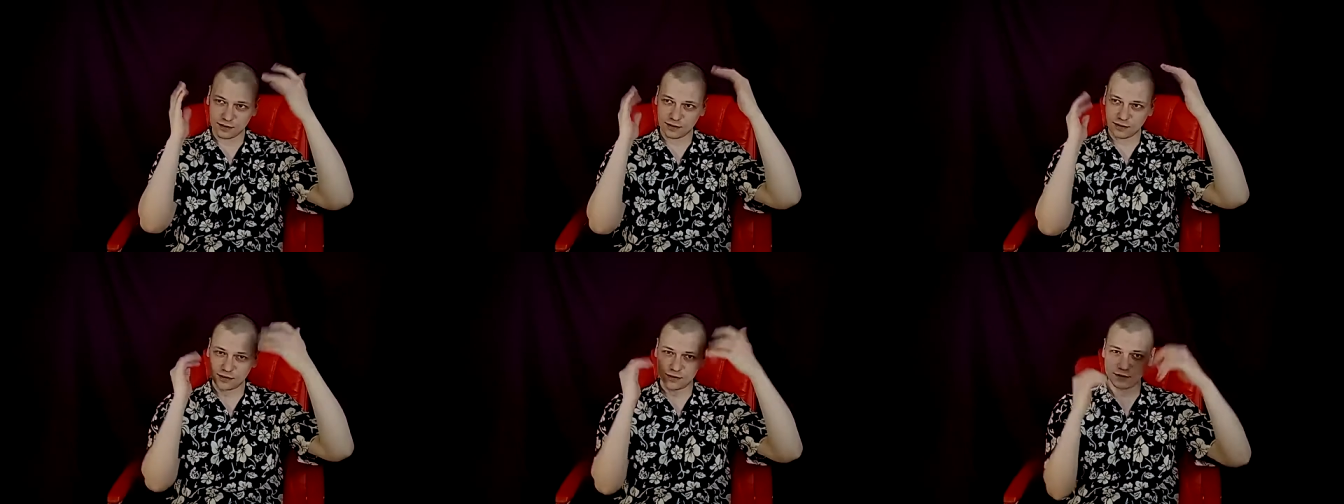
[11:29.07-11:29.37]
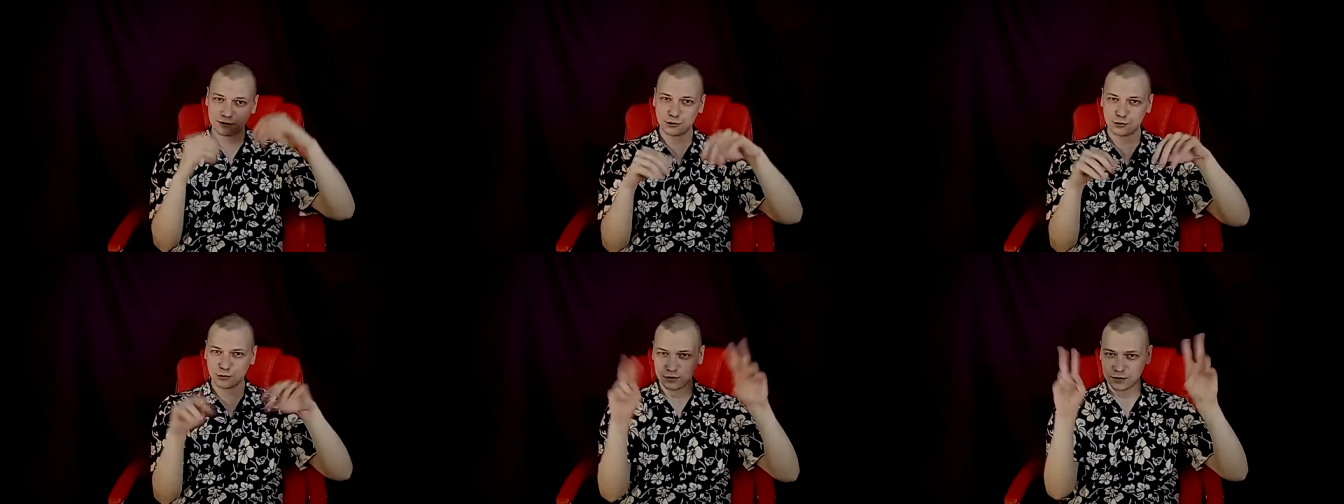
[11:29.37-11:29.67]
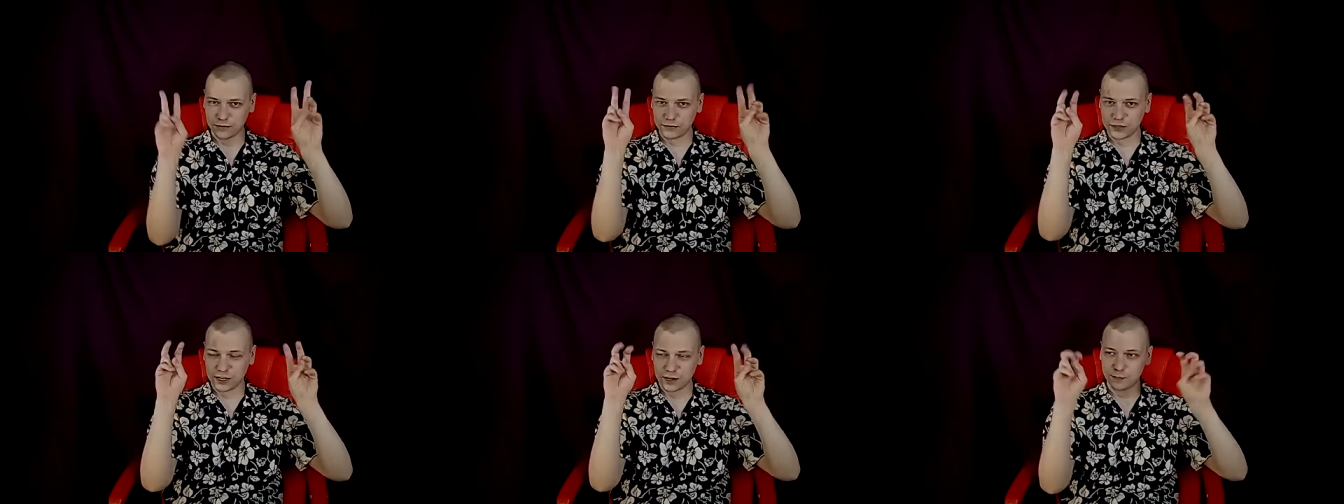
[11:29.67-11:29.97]
the, sort
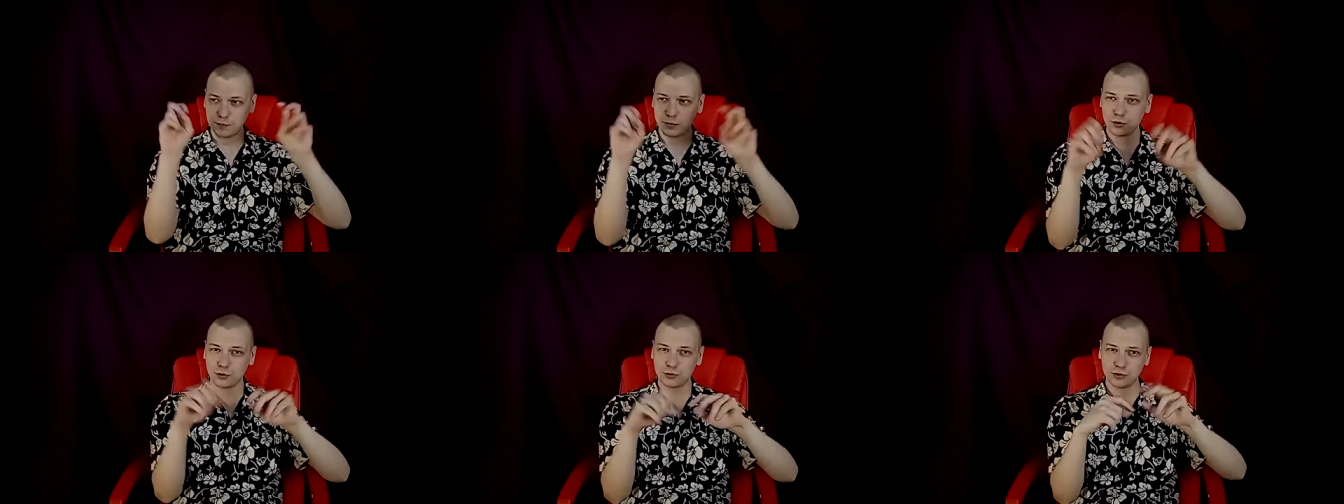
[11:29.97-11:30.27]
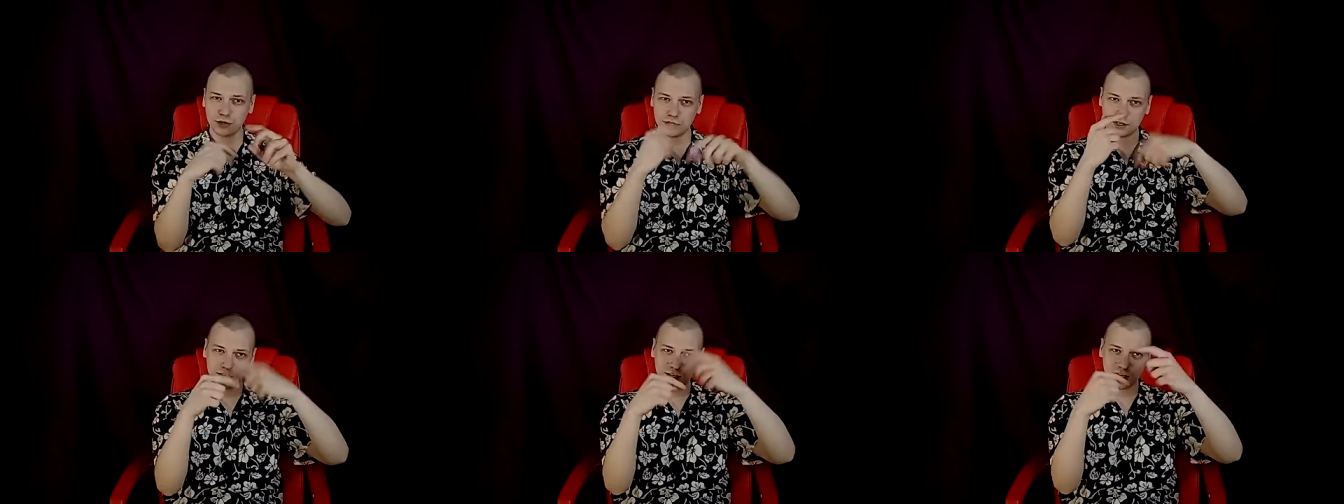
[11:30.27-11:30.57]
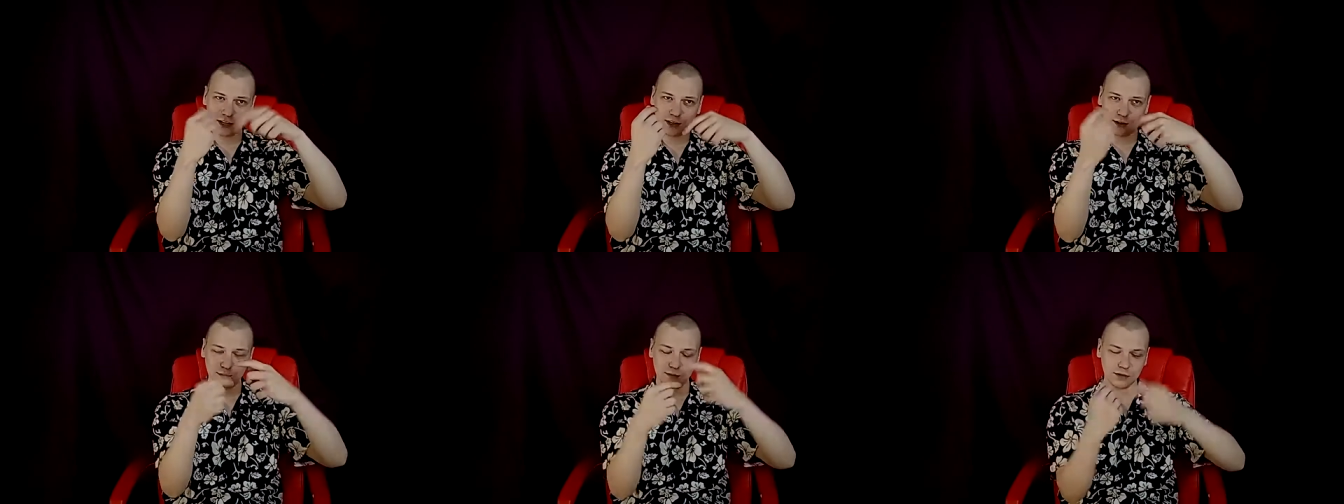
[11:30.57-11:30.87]
of like a
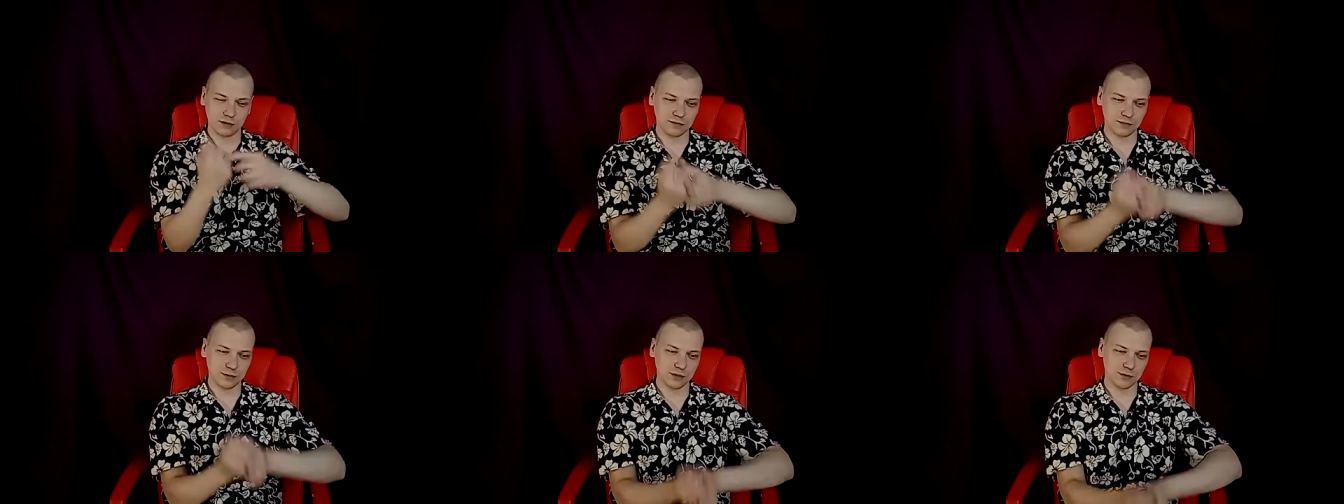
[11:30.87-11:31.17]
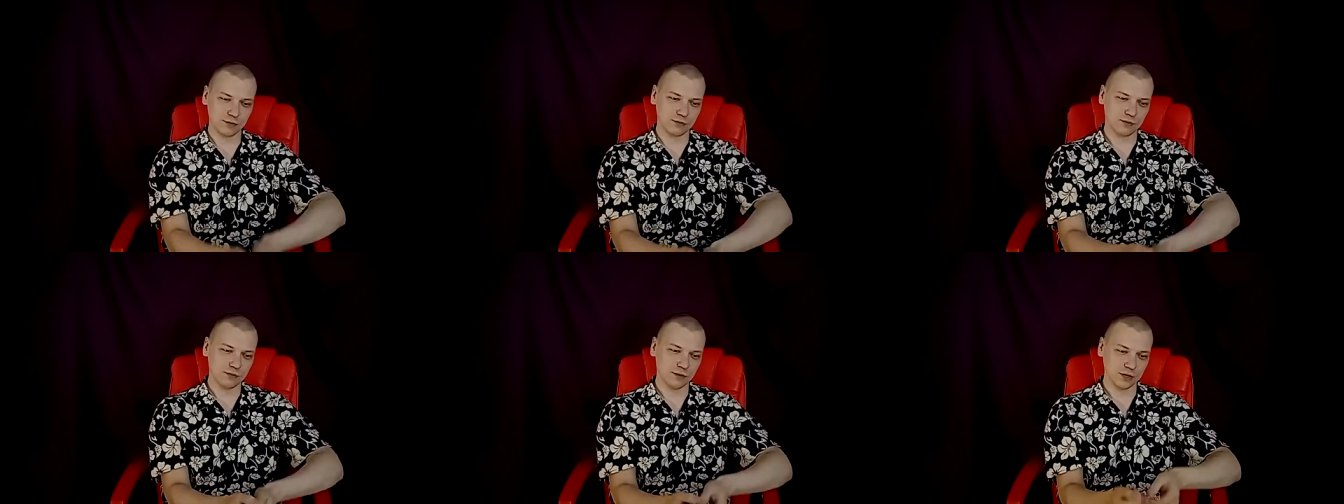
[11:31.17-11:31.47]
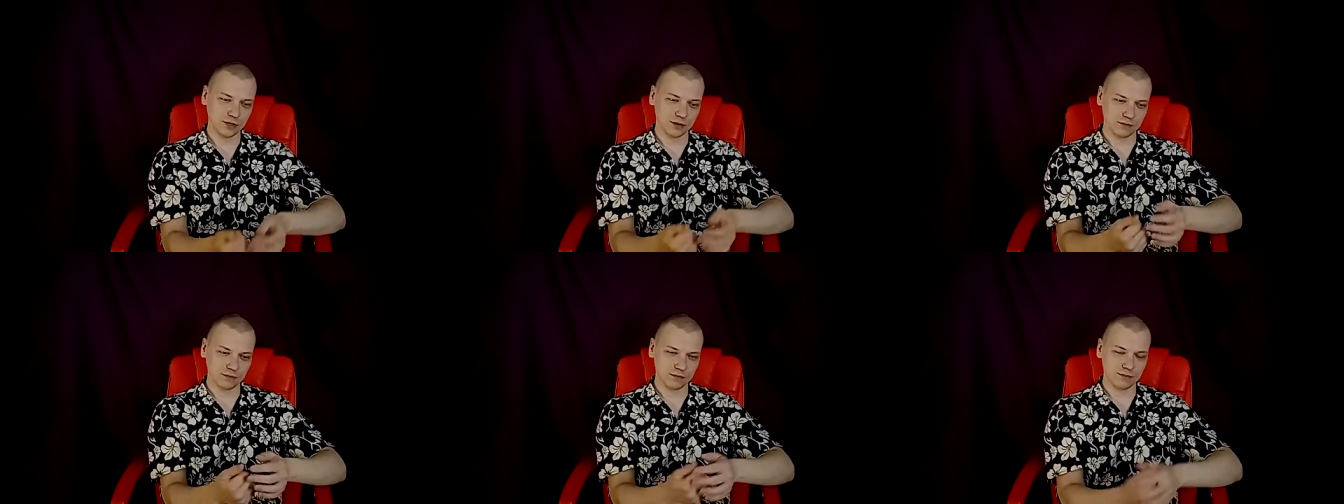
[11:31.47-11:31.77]
ponytail, but where, where